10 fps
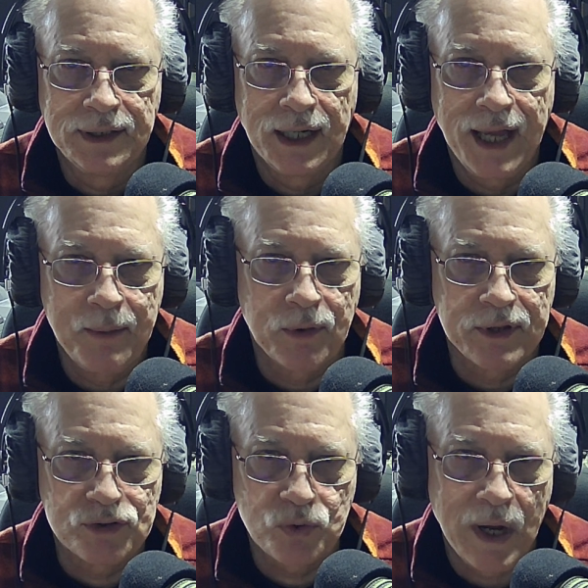April
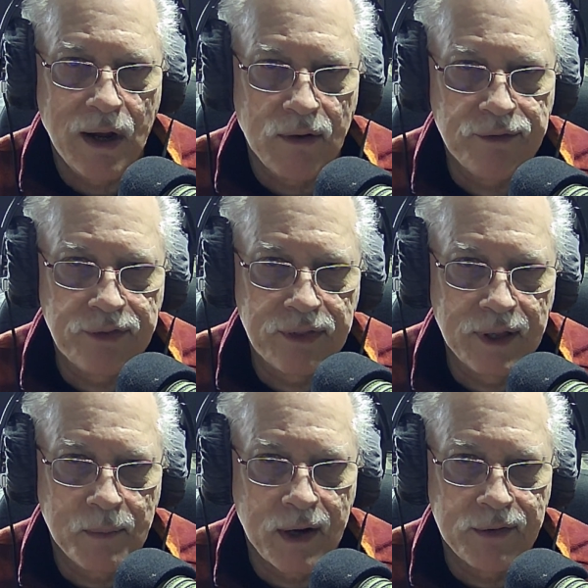the
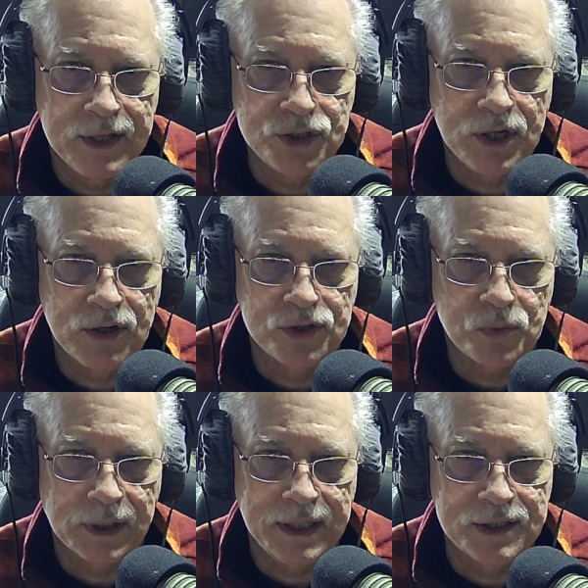12th, among this year's
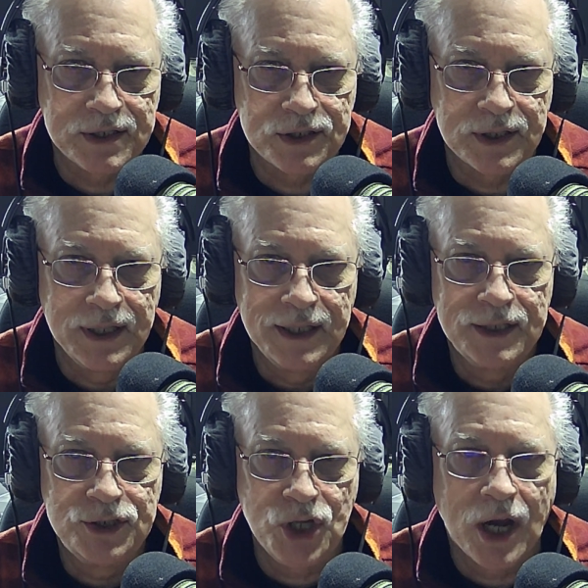releases,
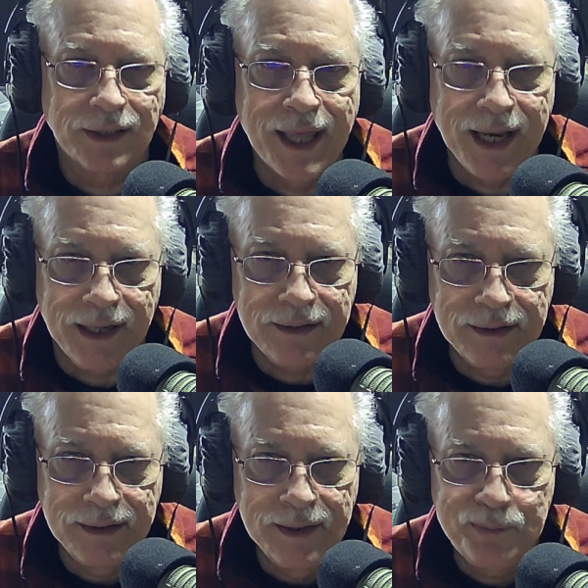John Lennon,
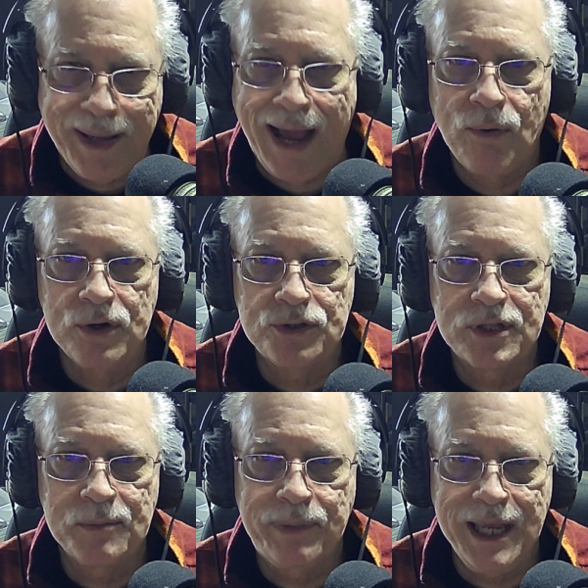Power to
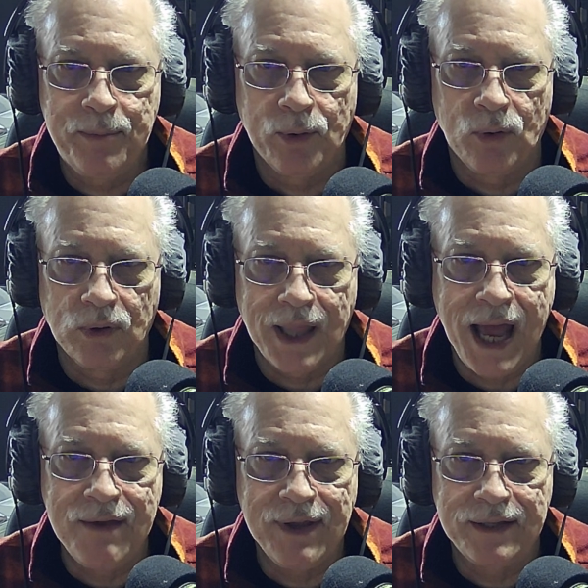the People,
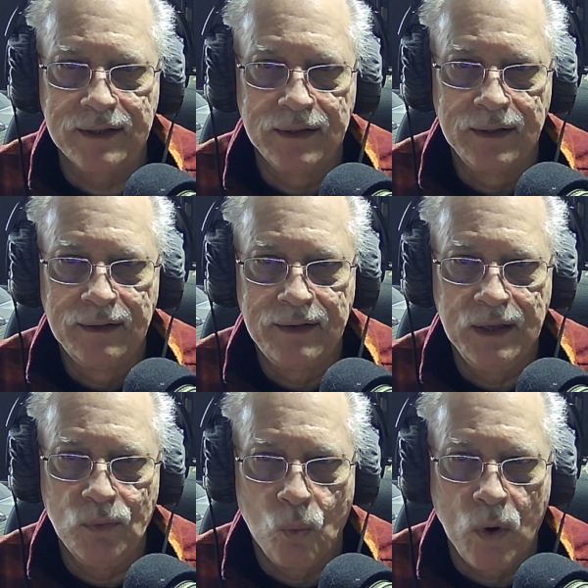live at
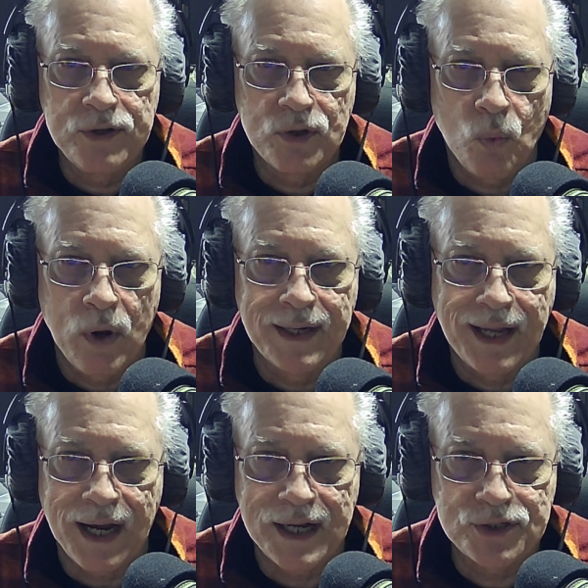the 1-to-1
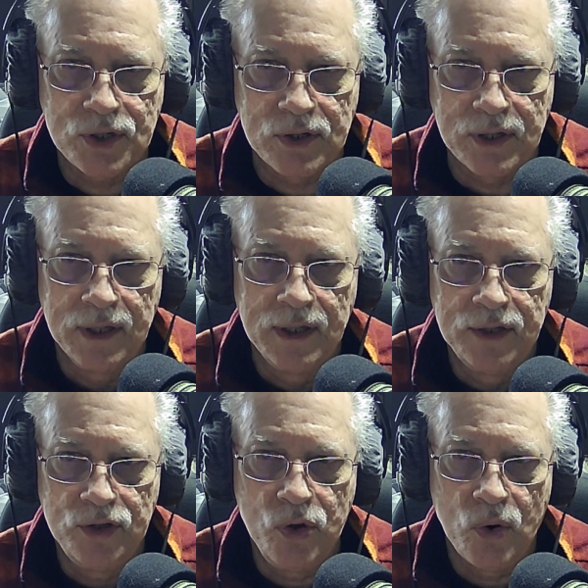concert,
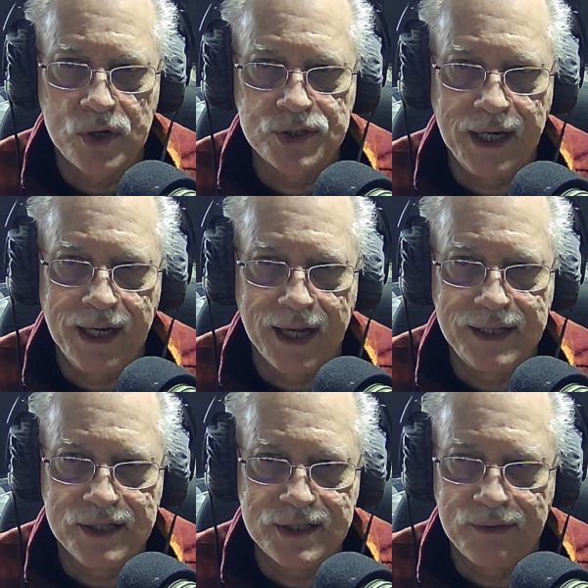New York City,
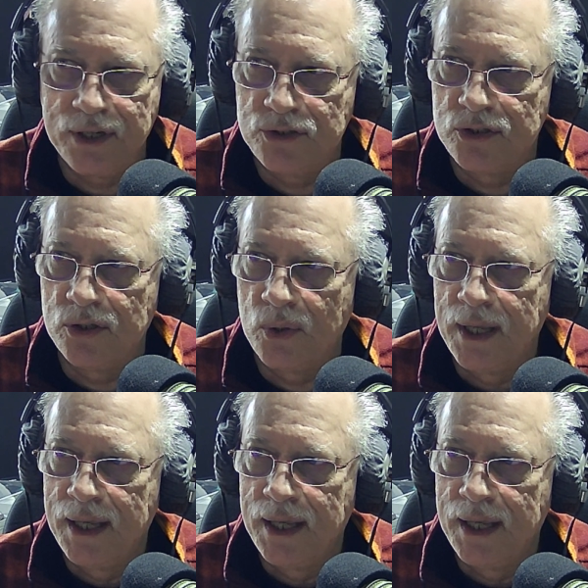1972.